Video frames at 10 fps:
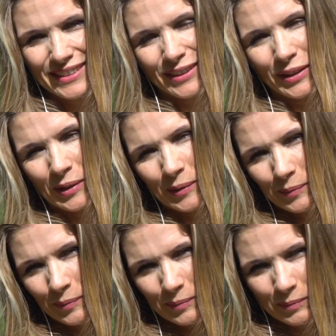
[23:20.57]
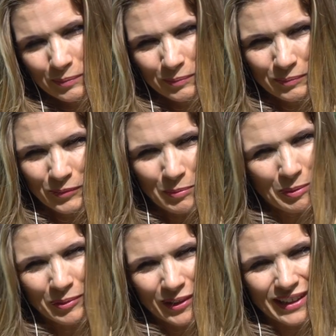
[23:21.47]

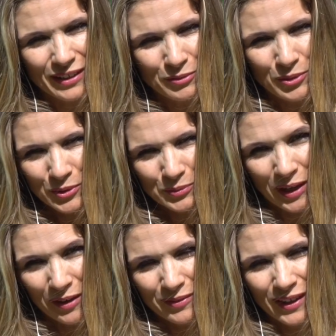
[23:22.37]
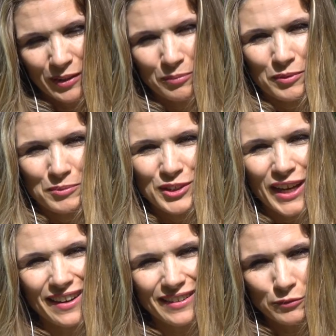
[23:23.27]
Remembering that, of course, we have the help from
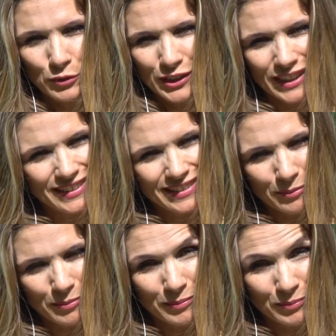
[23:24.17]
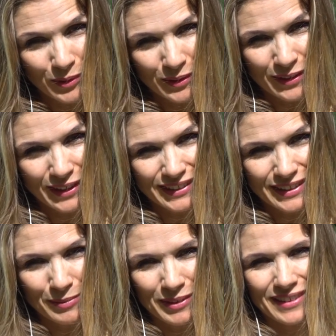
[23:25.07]
Saturn if we take one
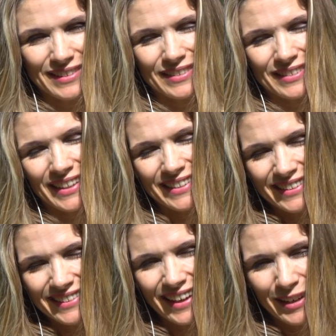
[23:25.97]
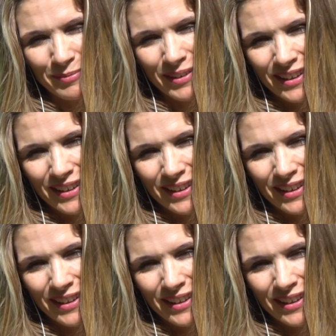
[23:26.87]
step at a time.